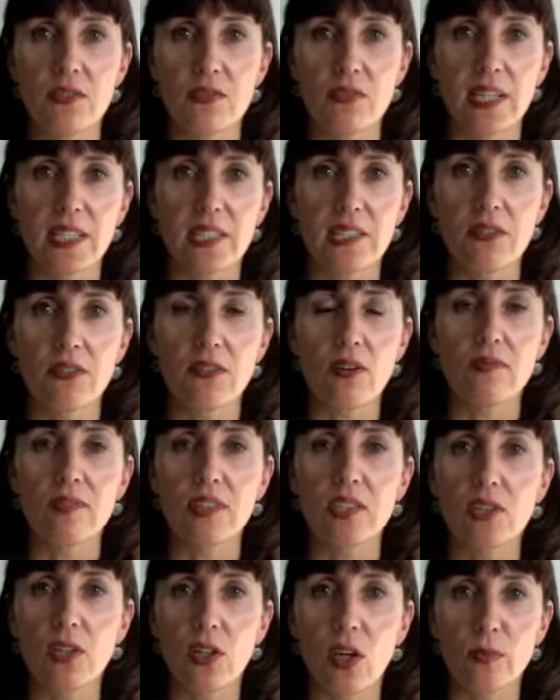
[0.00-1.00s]
Director of
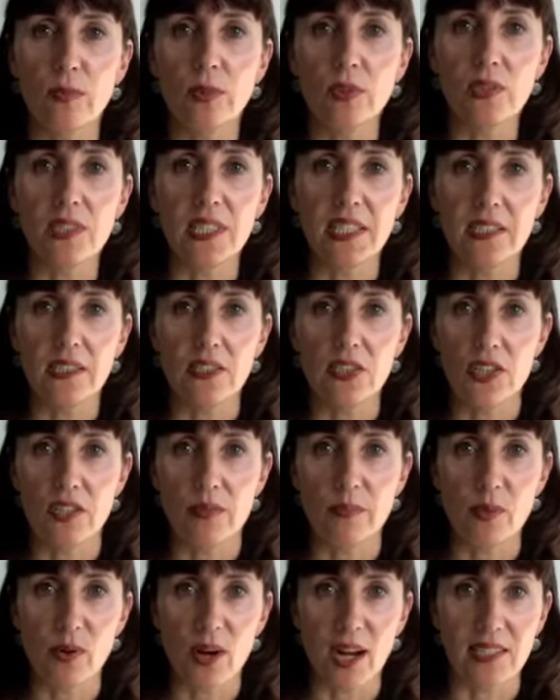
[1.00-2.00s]
the Global
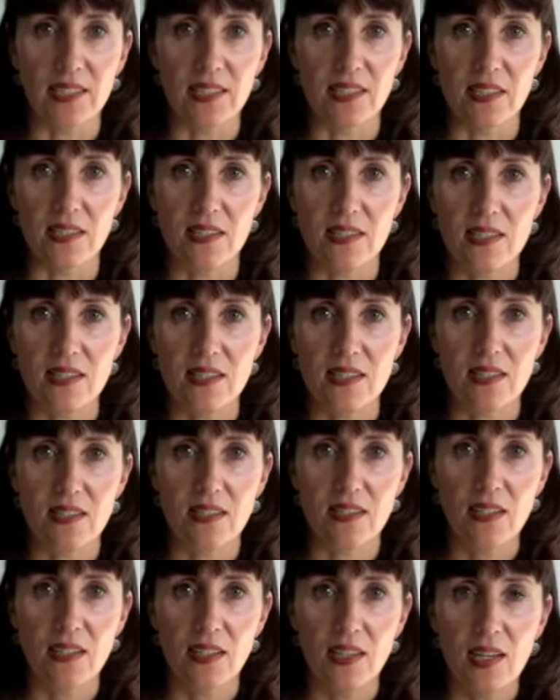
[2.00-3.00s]
Leadership Practice.
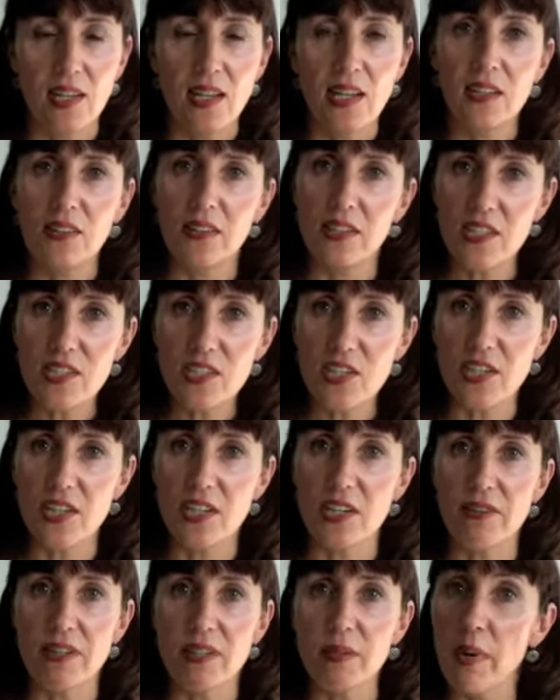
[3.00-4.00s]
This
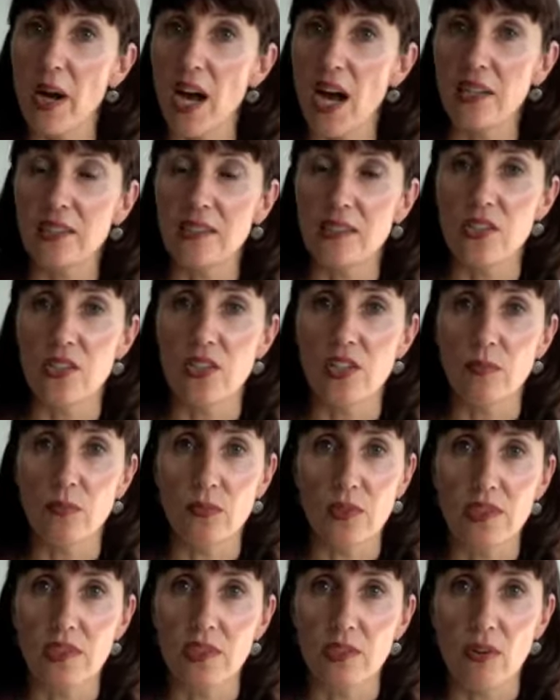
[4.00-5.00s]
year, in partnership
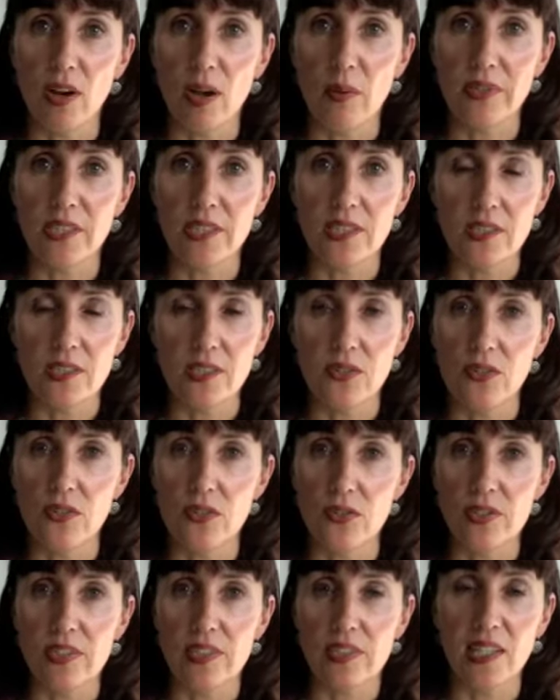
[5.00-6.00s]
with the Grub
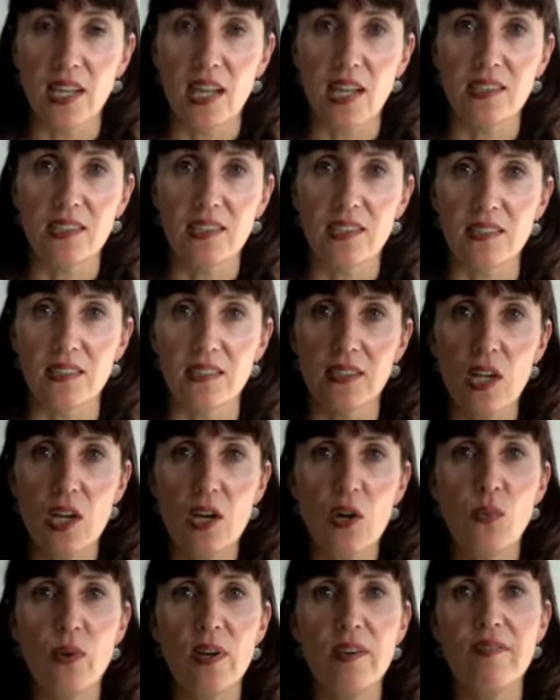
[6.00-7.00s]
Institute in London,
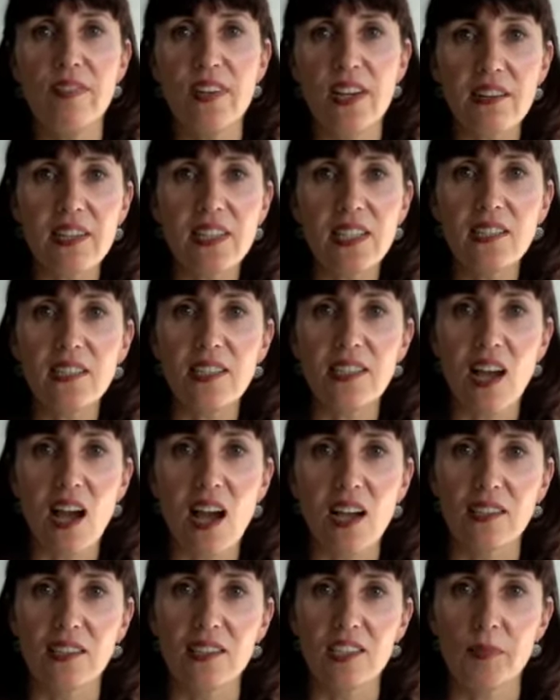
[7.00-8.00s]
we're very
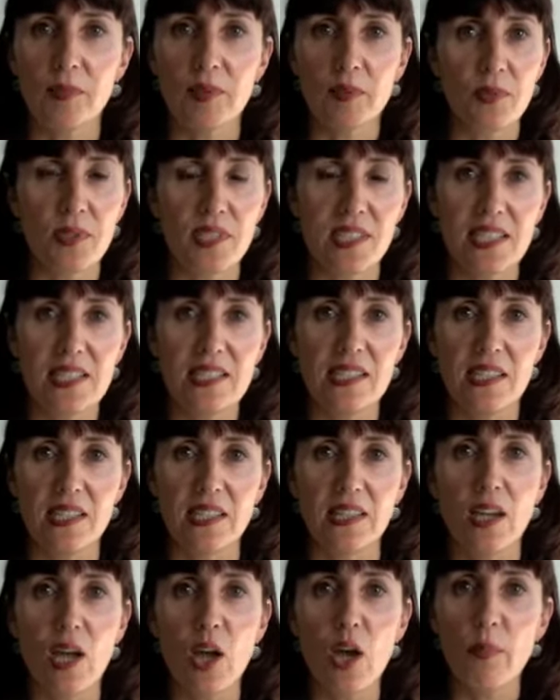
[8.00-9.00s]
excited to be
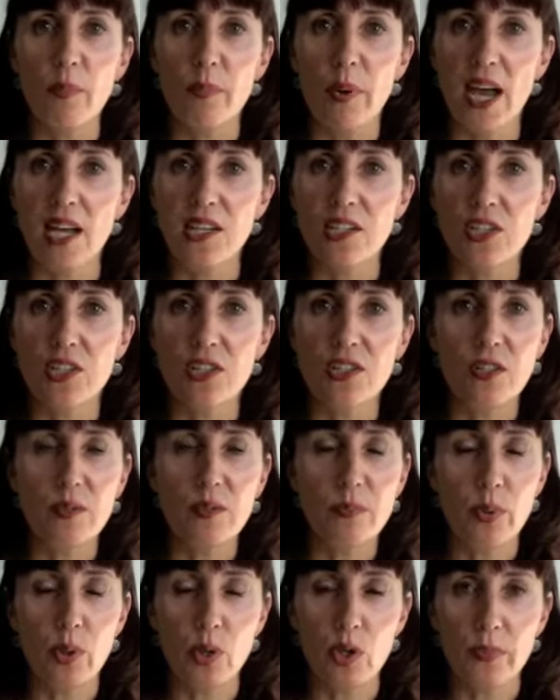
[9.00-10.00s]
presenting Passion,
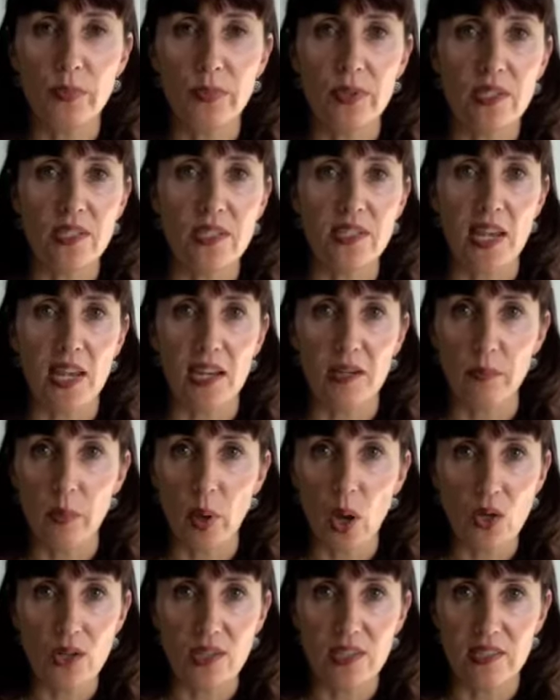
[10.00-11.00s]
Purpose and
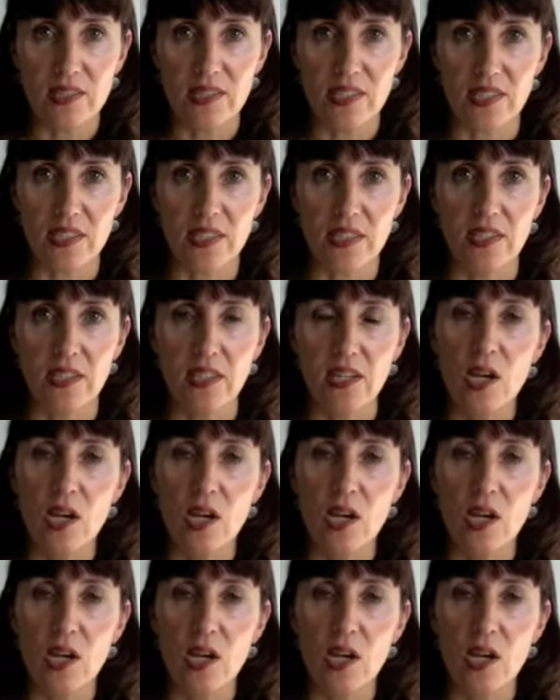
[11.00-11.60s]
Potency,